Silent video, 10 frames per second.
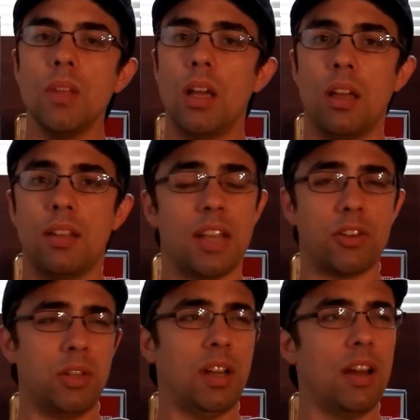it's
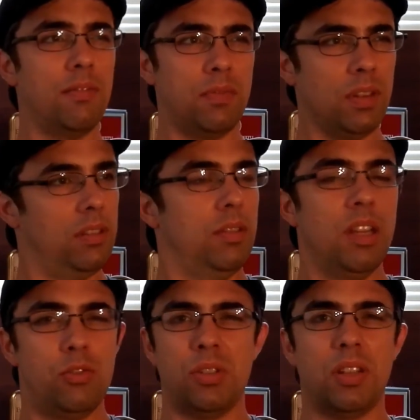actually kind of
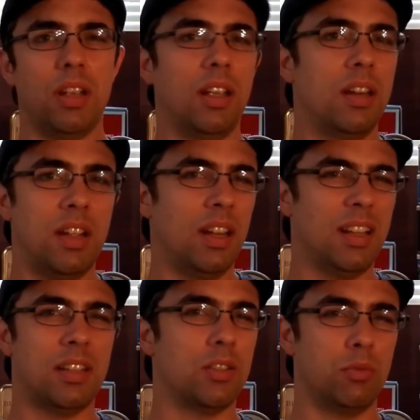interesting and neat, and
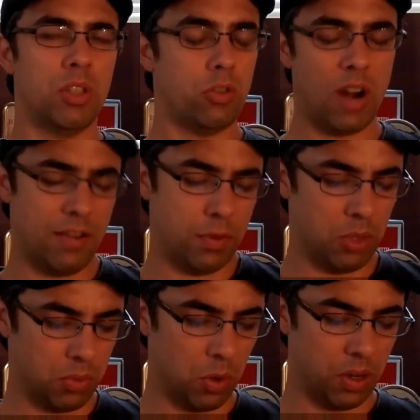it doesn't detract from the
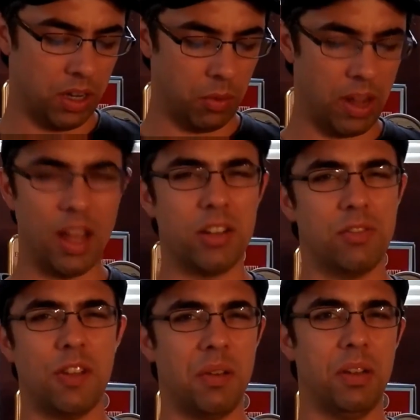smoke in any way. I
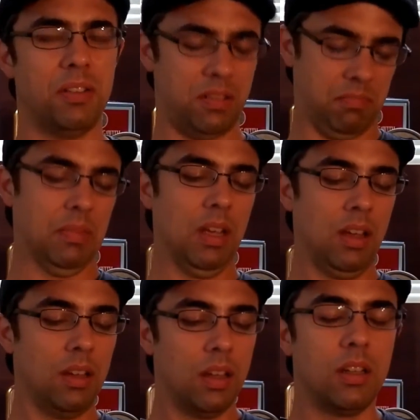just found it,
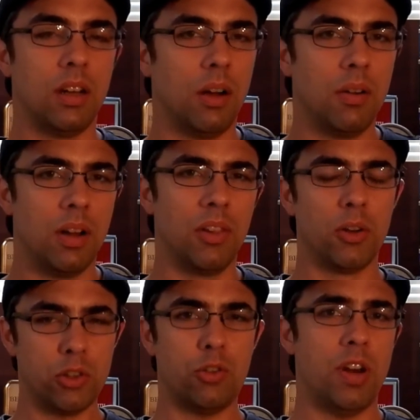a
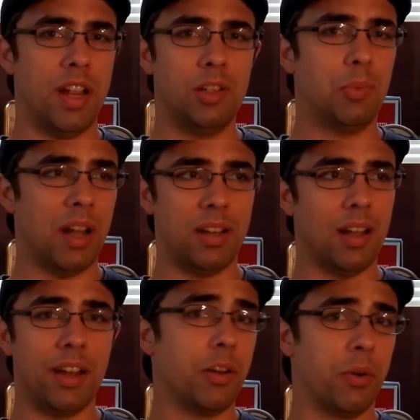little strange, but
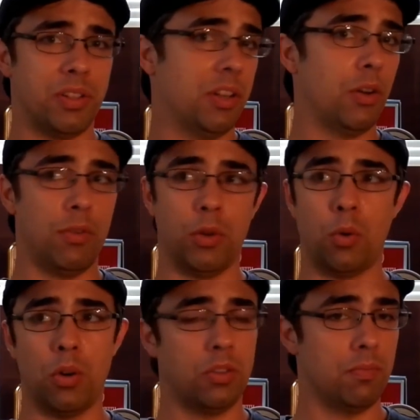I noticed it over the
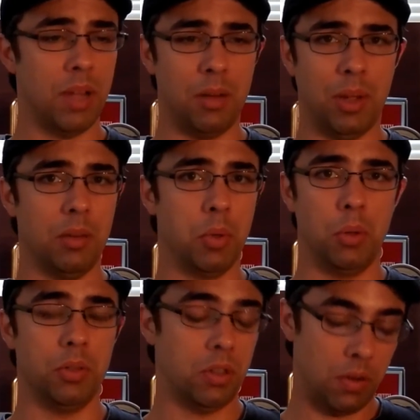course of many, many
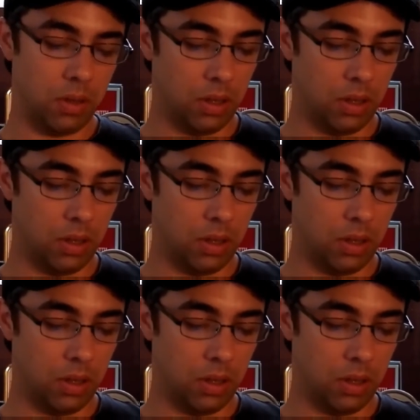bowls, so, it